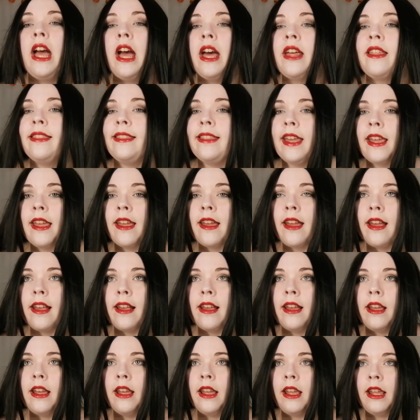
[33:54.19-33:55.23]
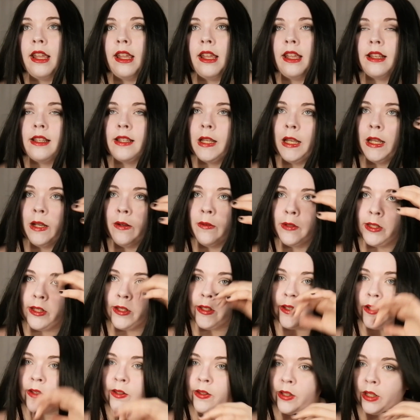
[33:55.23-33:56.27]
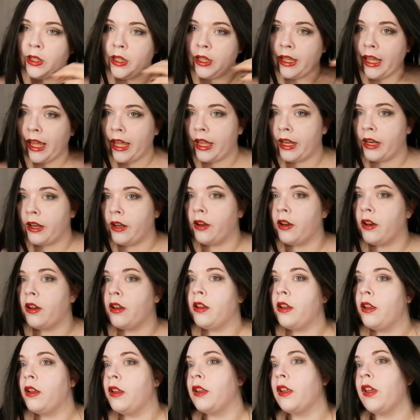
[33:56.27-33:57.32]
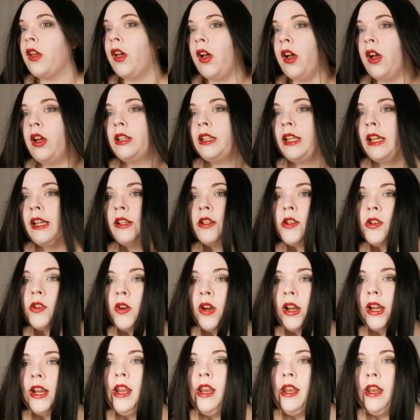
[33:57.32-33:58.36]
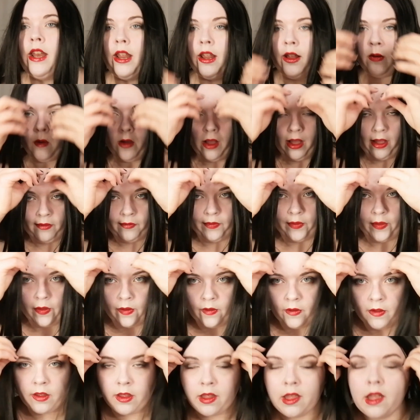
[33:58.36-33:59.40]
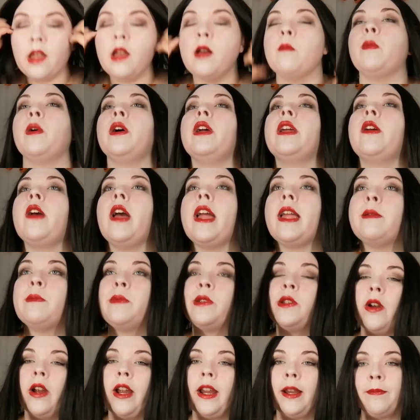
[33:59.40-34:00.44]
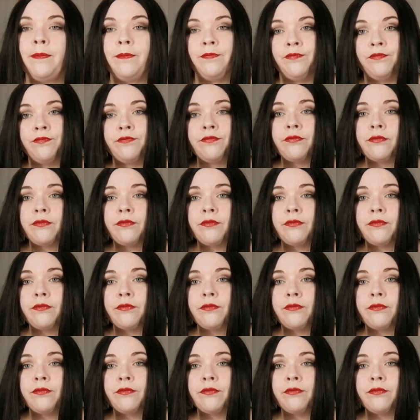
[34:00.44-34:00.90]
I think it is heat resistant, so you can curl it, straighten it, whatever. But it came straight,